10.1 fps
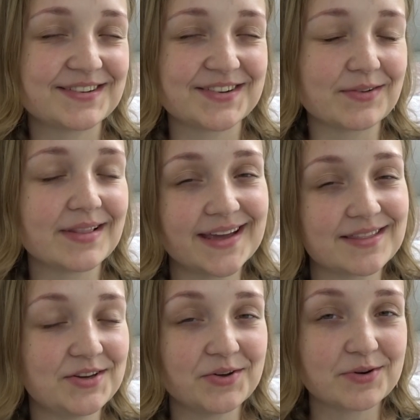I don't
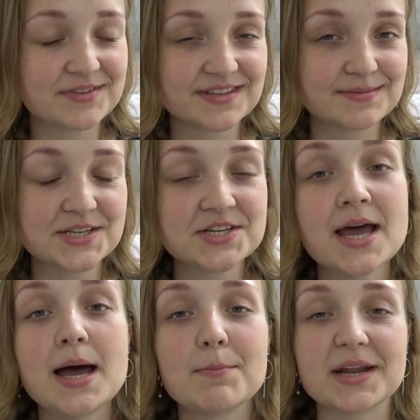like the new course as much,
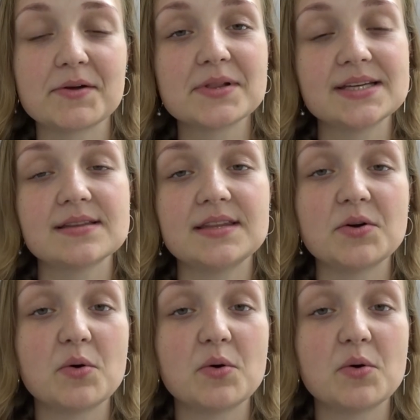but I will link the